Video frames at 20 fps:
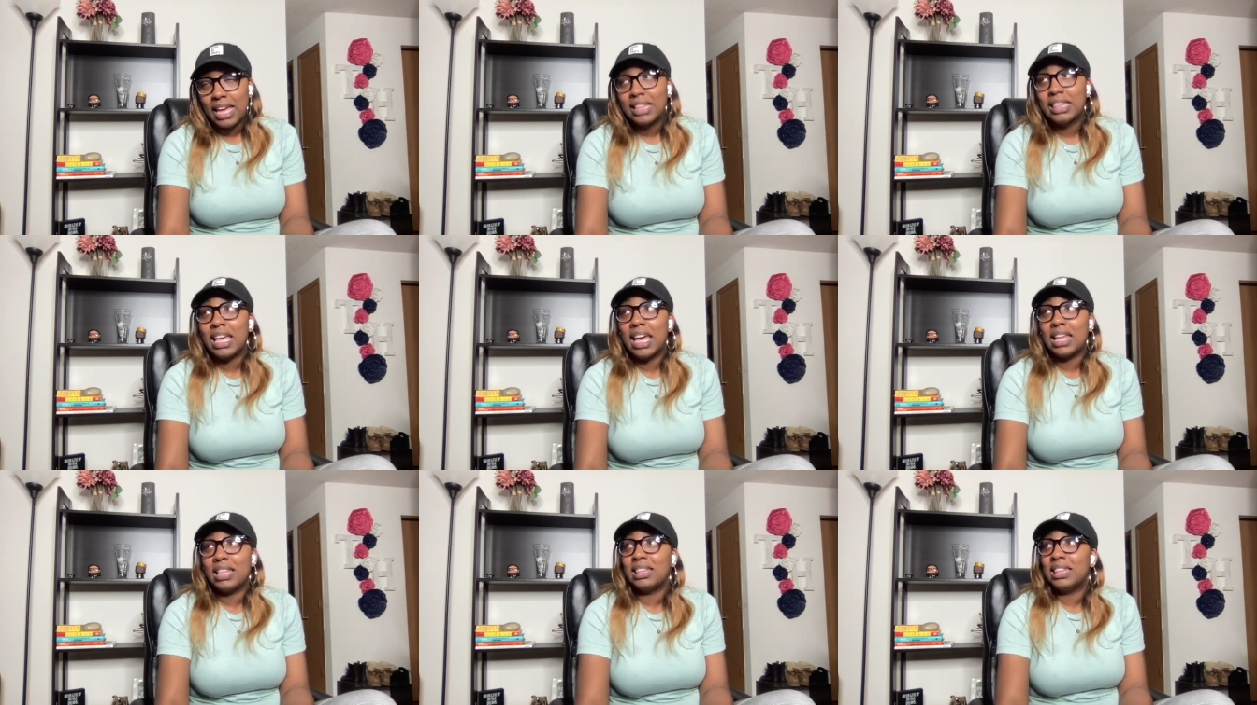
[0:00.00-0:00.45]

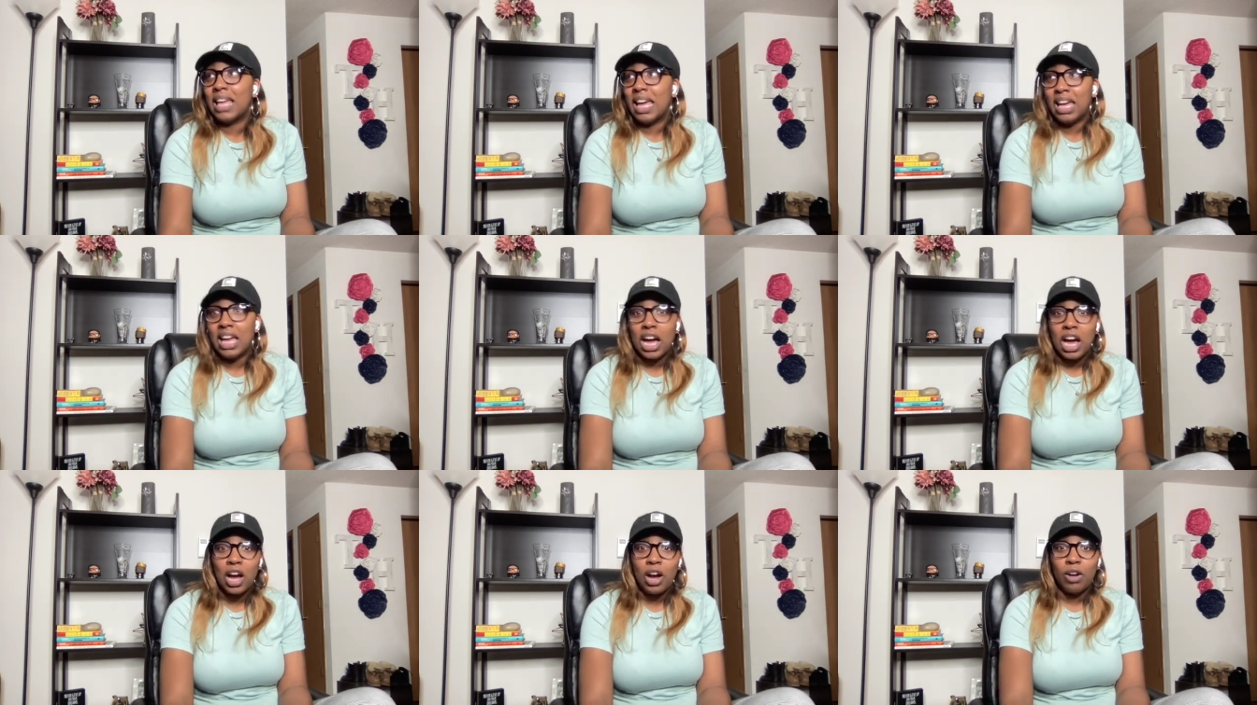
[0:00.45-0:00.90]
that
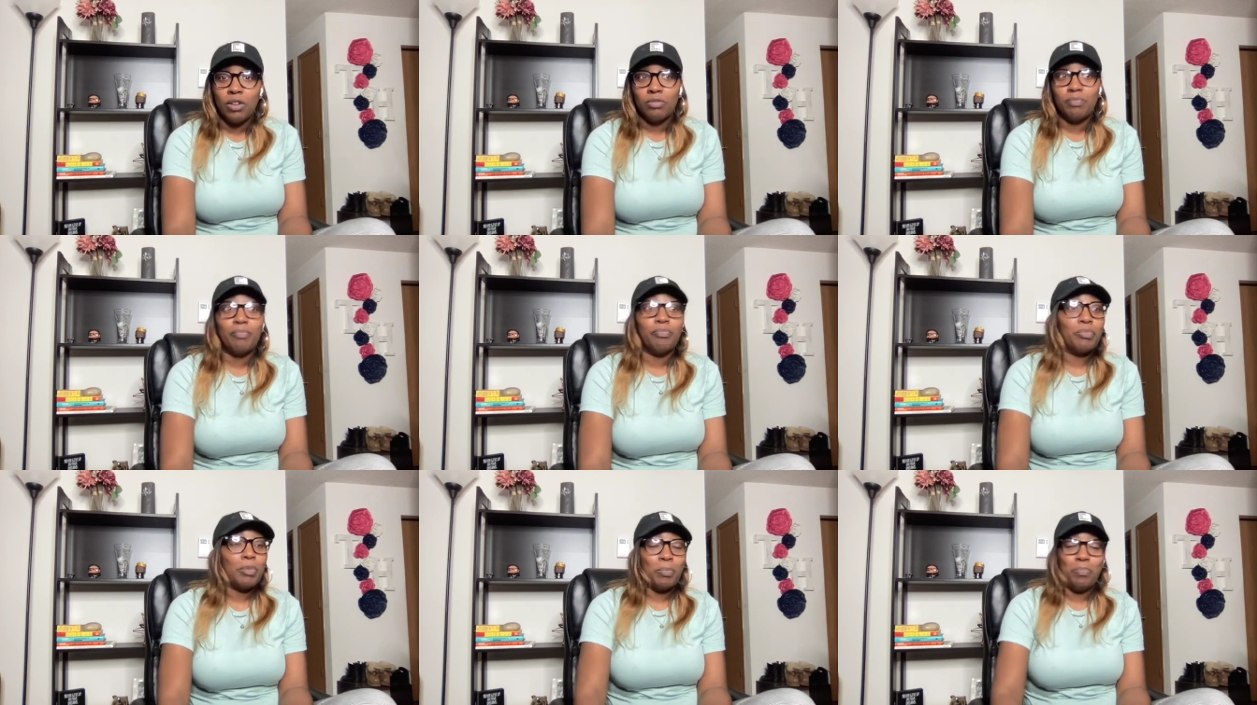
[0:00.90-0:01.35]
they are
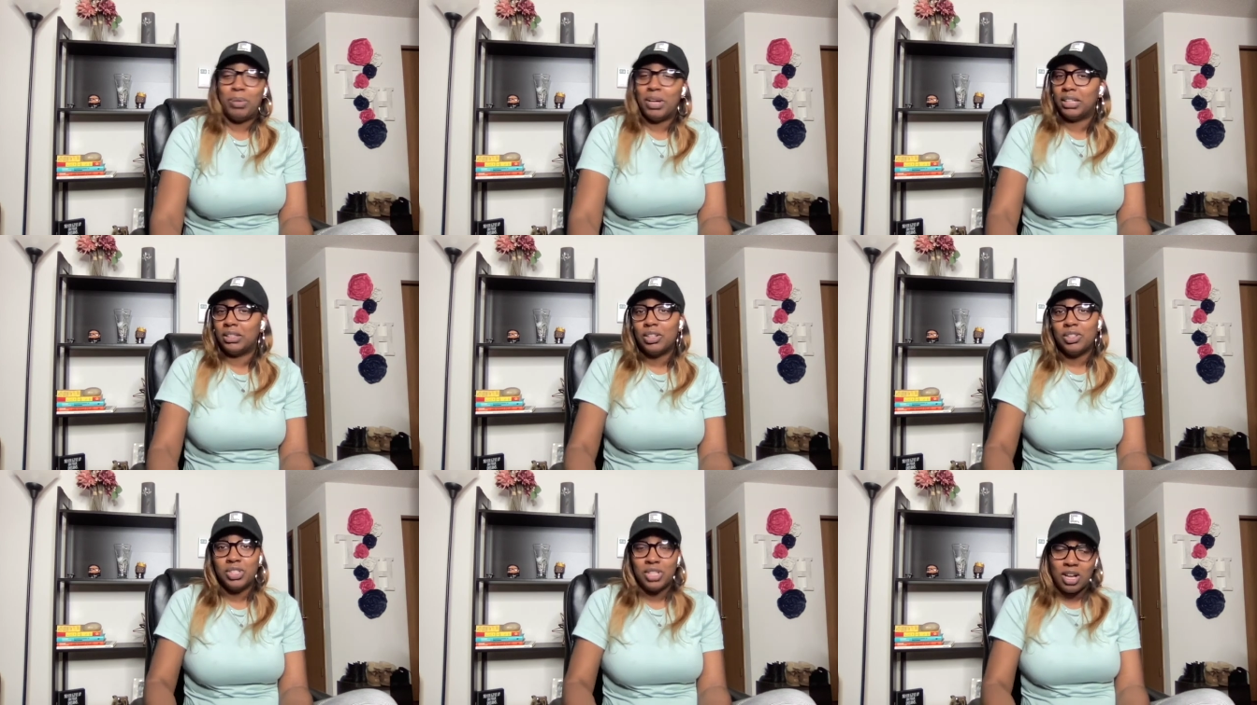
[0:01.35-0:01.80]

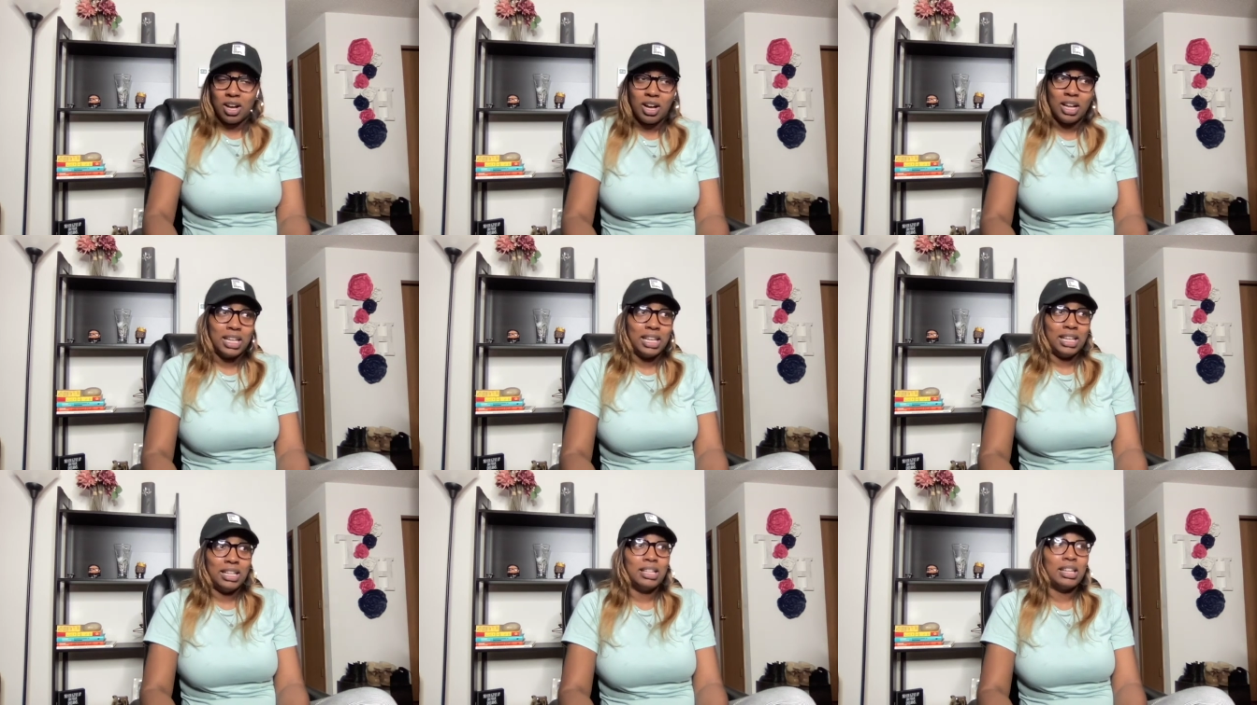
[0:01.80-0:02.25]
pillow
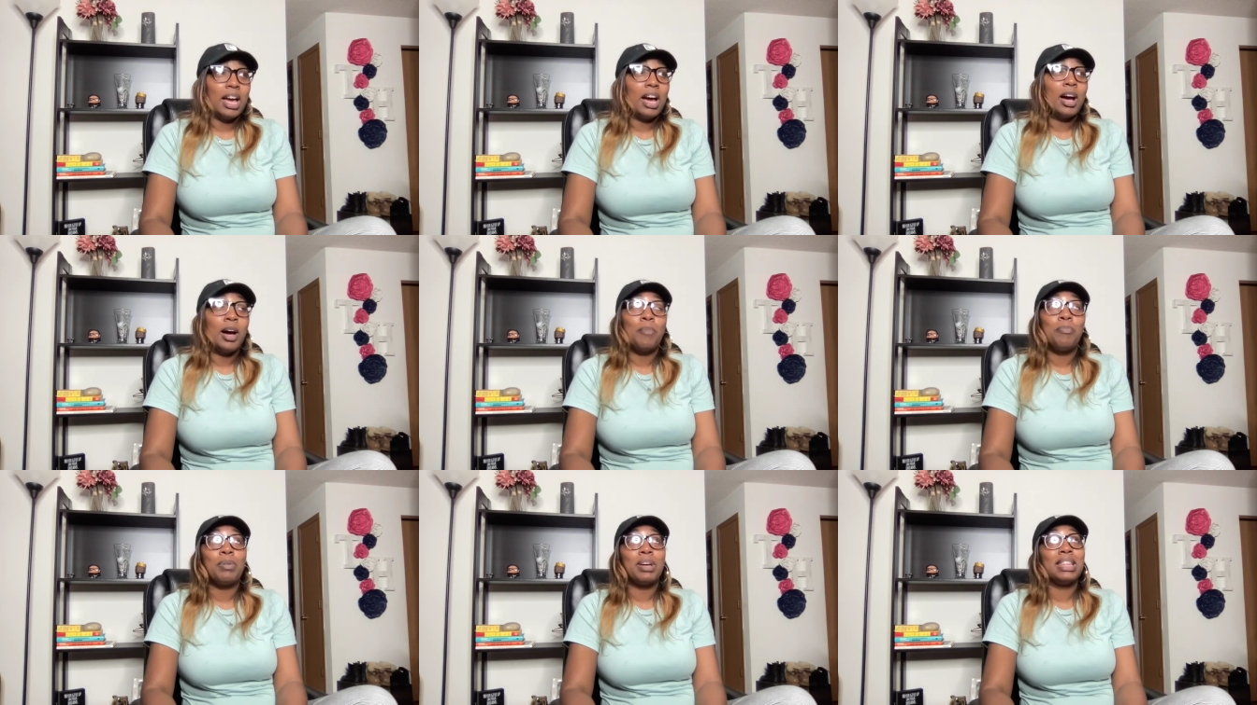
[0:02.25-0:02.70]
talking
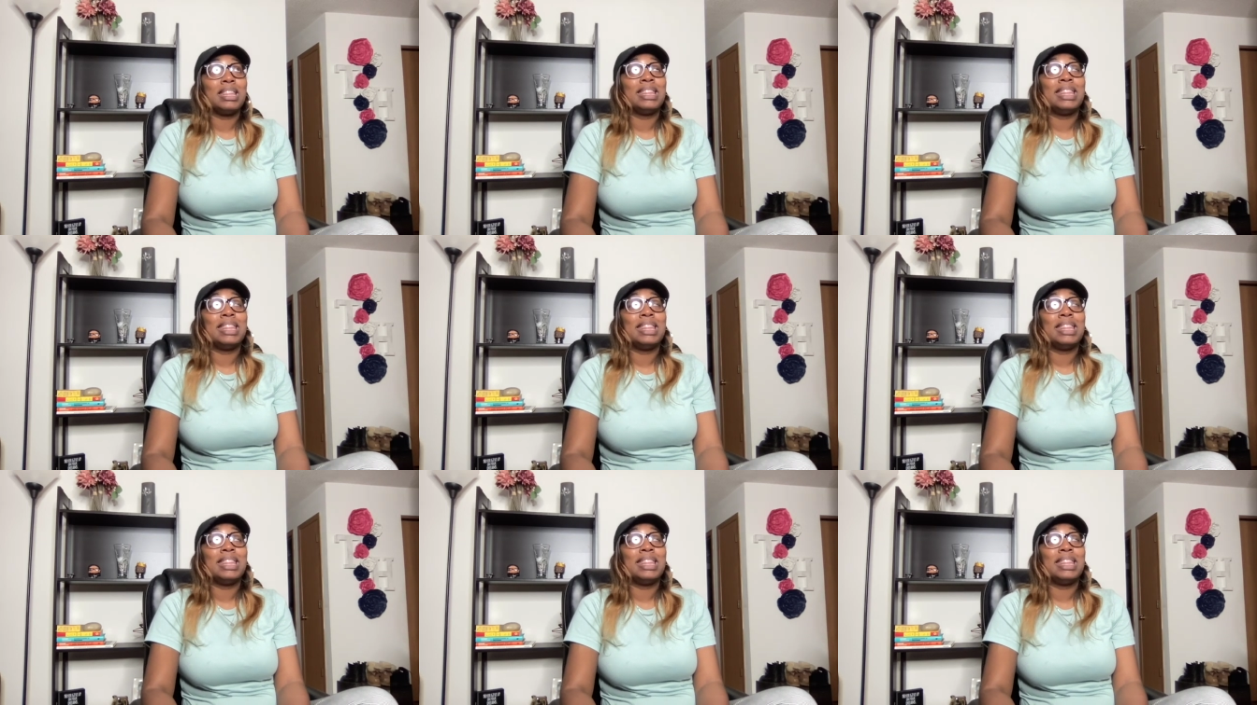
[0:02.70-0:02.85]
up